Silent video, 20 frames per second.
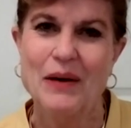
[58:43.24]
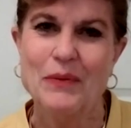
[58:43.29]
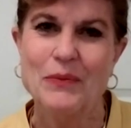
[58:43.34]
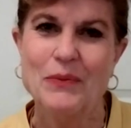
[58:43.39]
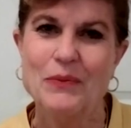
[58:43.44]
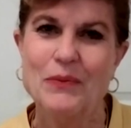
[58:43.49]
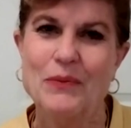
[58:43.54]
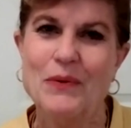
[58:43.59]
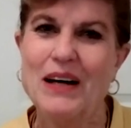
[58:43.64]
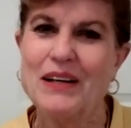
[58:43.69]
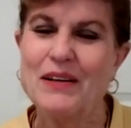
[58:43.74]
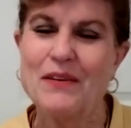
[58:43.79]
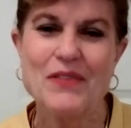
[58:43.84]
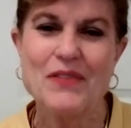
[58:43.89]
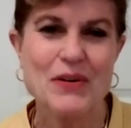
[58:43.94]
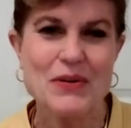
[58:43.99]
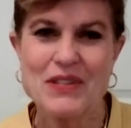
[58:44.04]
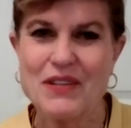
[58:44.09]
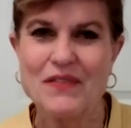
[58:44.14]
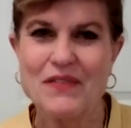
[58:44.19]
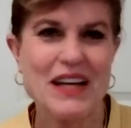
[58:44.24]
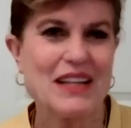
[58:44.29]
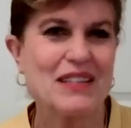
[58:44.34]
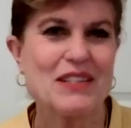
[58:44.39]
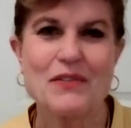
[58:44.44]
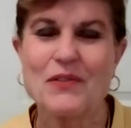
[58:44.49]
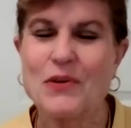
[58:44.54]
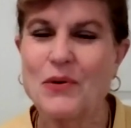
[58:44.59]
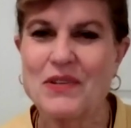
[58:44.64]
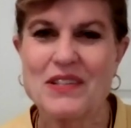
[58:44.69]
One of those events,
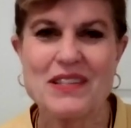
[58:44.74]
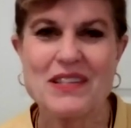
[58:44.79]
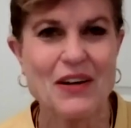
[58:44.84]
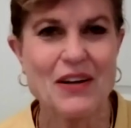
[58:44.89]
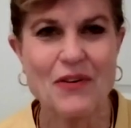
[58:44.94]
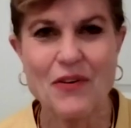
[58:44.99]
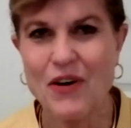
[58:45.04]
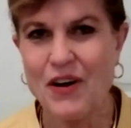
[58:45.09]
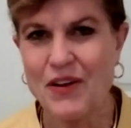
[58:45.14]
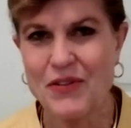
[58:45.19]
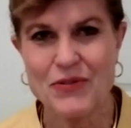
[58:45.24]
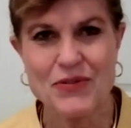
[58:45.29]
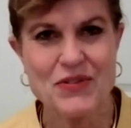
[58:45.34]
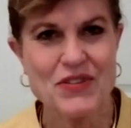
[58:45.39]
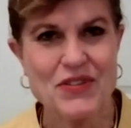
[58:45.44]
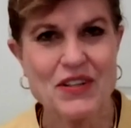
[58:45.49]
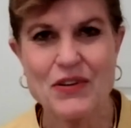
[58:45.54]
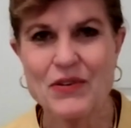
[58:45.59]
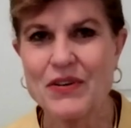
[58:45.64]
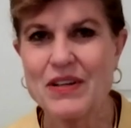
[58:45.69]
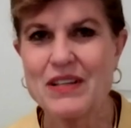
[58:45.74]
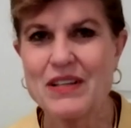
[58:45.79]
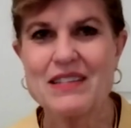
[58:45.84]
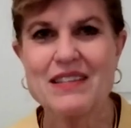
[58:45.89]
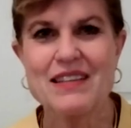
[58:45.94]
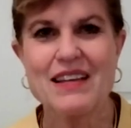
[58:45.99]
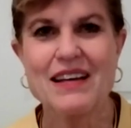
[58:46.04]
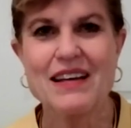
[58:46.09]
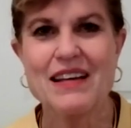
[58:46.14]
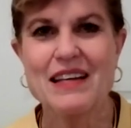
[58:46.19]
of course, is our author series
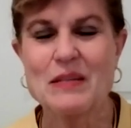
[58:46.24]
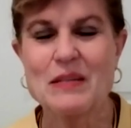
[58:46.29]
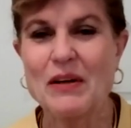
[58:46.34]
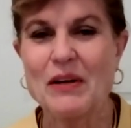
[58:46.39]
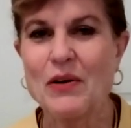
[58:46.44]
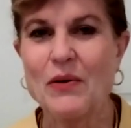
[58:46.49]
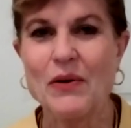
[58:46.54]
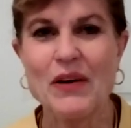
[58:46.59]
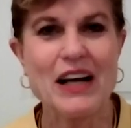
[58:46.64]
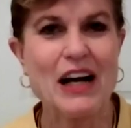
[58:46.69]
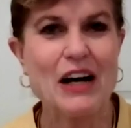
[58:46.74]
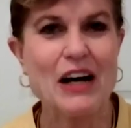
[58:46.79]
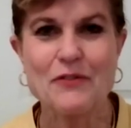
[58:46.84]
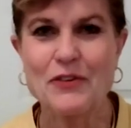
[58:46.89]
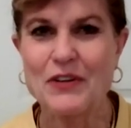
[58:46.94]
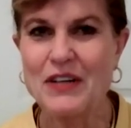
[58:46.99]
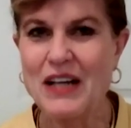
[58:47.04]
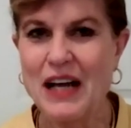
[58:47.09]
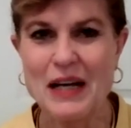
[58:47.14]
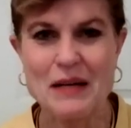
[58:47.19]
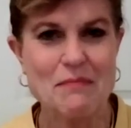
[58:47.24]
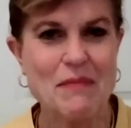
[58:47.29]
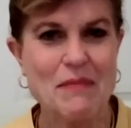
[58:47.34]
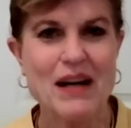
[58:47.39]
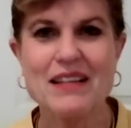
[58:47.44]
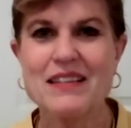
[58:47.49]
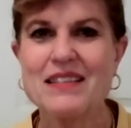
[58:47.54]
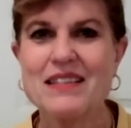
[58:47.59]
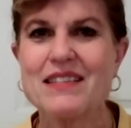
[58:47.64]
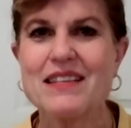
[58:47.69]
that has been going on for 9
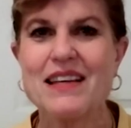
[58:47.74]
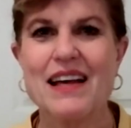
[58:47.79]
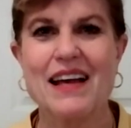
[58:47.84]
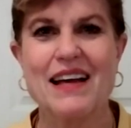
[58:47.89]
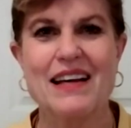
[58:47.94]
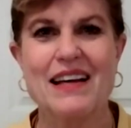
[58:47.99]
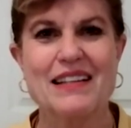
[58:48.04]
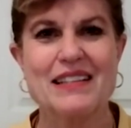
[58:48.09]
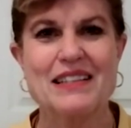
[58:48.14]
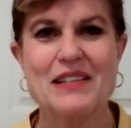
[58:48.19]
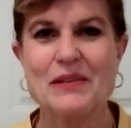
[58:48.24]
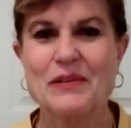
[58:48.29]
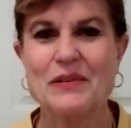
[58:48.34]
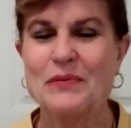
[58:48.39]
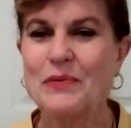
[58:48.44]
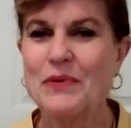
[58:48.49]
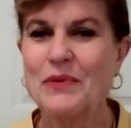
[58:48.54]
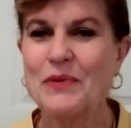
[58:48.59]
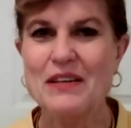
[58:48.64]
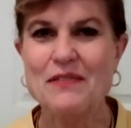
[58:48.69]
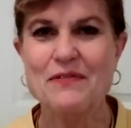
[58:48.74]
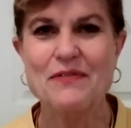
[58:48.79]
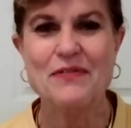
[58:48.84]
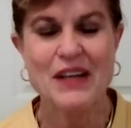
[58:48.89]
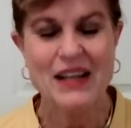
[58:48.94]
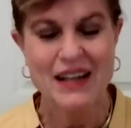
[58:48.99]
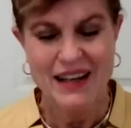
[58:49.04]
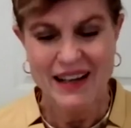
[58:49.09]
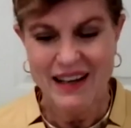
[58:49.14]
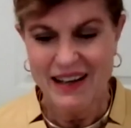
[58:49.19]
months, and we've
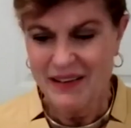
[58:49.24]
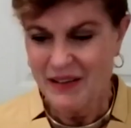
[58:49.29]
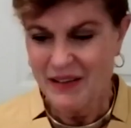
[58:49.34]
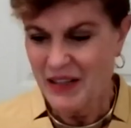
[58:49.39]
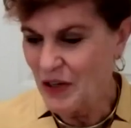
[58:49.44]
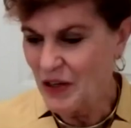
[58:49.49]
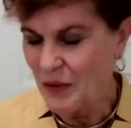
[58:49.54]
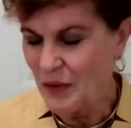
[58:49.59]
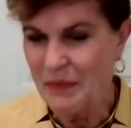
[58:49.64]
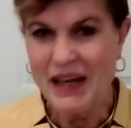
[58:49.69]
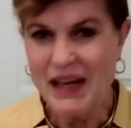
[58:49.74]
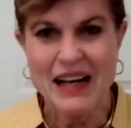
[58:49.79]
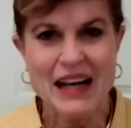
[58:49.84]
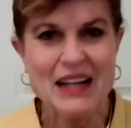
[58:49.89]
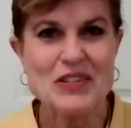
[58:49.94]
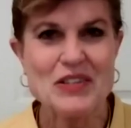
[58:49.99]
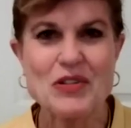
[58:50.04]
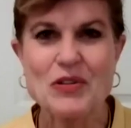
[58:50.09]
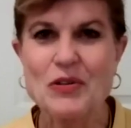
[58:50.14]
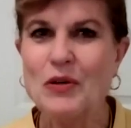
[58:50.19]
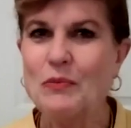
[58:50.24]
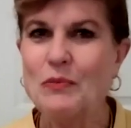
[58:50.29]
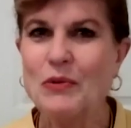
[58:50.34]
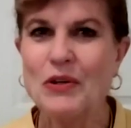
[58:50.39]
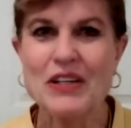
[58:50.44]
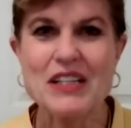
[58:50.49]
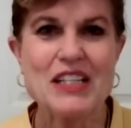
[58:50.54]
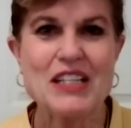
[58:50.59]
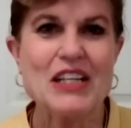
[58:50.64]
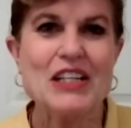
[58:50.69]
been on Zoom. We'll
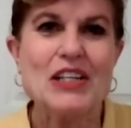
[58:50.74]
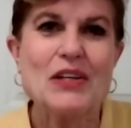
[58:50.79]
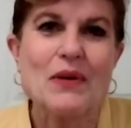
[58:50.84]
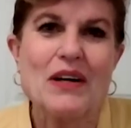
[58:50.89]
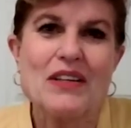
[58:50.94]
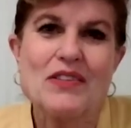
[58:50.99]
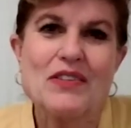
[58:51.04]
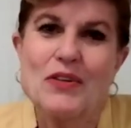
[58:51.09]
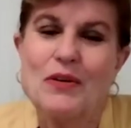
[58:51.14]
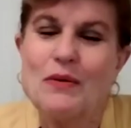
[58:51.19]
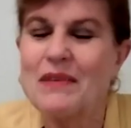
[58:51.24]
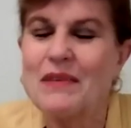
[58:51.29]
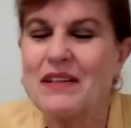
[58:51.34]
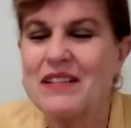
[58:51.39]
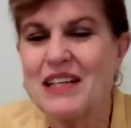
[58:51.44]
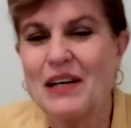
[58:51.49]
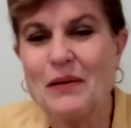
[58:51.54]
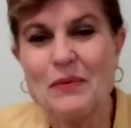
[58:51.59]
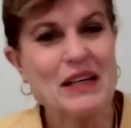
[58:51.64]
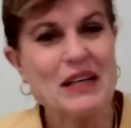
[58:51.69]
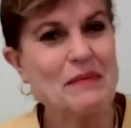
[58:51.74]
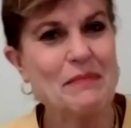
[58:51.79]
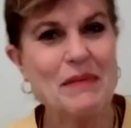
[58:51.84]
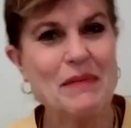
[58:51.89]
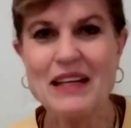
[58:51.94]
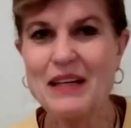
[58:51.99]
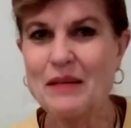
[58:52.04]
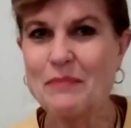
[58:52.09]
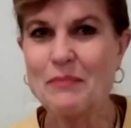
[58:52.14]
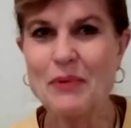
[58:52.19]
continue on Zoom until we can
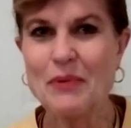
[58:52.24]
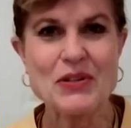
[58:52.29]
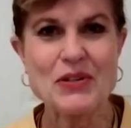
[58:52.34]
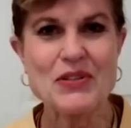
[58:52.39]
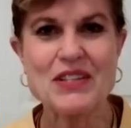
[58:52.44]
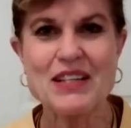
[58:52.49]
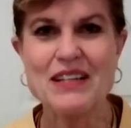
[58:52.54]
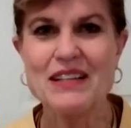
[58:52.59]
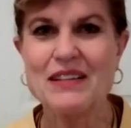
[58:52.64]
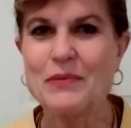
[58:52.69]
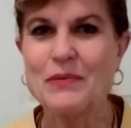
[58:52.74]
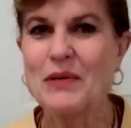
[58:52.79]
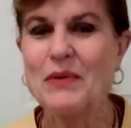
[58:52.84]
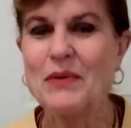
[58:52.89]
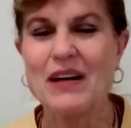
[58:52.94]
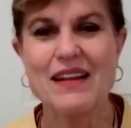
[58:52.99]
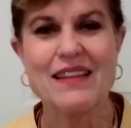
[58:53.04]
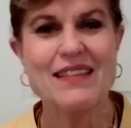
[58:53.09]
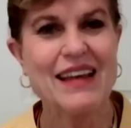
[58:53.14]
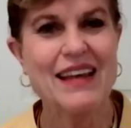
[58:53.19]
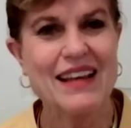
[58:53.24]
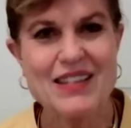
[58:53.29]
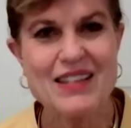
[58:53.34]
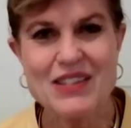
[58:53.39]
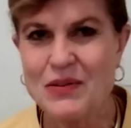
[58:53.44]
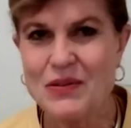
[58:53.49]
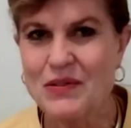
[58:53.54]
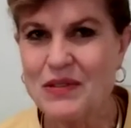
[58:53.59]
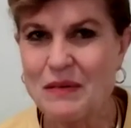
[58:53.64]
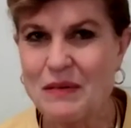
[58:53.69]
meet in person. We want to thank
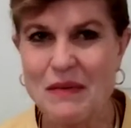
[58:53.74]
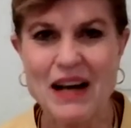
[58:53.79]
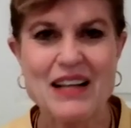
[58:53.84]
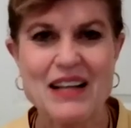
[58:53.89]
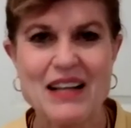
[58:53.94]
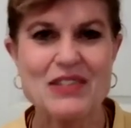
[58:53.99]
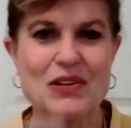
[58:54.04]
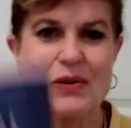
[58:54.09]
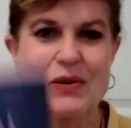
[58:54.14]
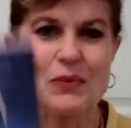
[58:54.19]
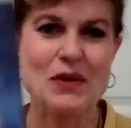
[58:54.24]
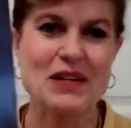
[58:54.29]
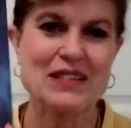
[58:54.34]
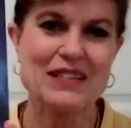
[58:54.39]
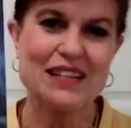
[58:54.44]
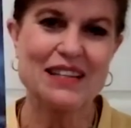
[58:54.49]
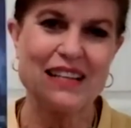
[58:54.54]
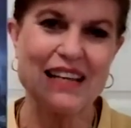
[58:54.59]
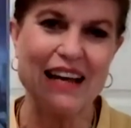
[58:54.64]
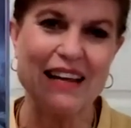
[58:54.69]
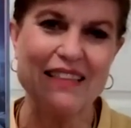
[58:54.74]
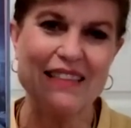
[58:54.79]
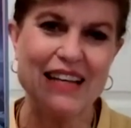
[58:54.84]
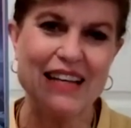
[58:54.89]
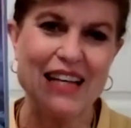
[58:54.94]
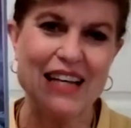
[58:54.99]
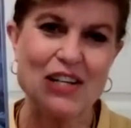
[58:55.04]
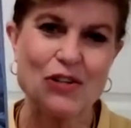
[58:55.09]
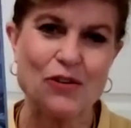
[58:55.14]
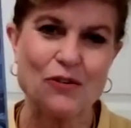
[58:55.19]
Susan Meissner once again, The
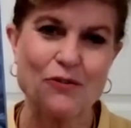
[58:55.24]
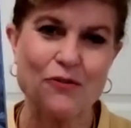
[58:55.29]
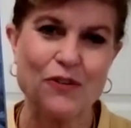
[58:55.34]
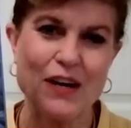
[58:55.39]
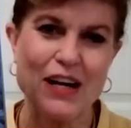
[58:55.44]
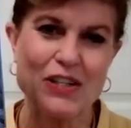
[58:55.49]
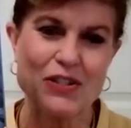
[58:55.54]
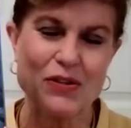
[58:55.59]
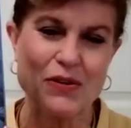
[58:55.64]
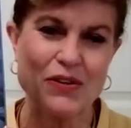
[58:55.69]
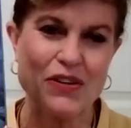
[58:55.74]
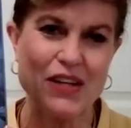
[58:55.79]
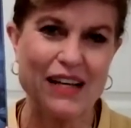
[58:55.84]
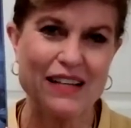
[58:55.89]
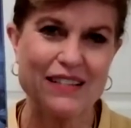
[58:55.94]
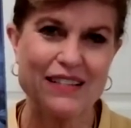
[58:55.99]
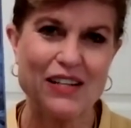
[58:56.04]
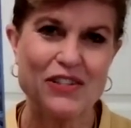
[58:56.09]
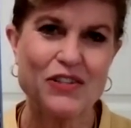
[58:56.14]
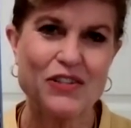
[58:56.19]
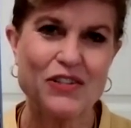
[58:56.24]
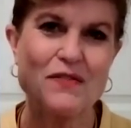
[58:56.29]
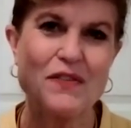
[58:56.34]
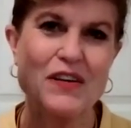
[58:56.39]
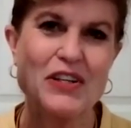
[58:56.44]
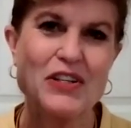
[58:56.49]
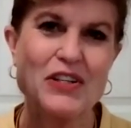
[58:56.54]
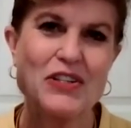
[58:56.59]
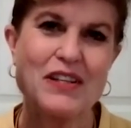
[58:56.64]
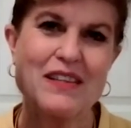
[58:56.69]
Nature of Fragile Things. I just
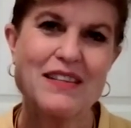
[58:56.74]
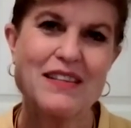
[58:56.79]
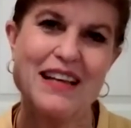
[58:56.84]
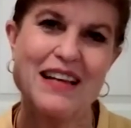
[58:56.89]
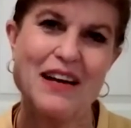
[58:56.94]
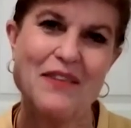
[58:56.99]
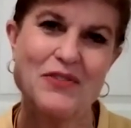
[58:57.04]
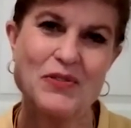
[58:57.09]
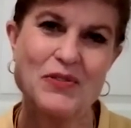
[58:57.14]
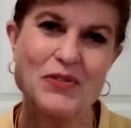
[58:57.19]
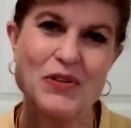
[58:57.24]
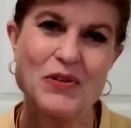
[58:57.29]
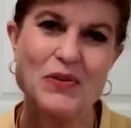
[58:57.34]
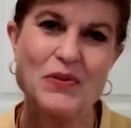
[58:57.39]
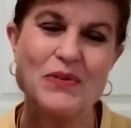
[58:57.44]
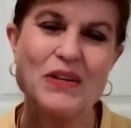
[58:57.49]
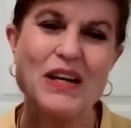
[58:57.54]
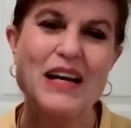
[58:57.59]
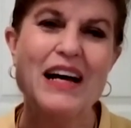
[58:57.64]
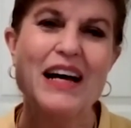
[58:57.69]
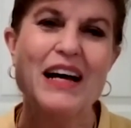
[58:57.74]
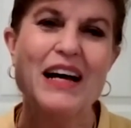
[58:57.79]
finished it this afternoon.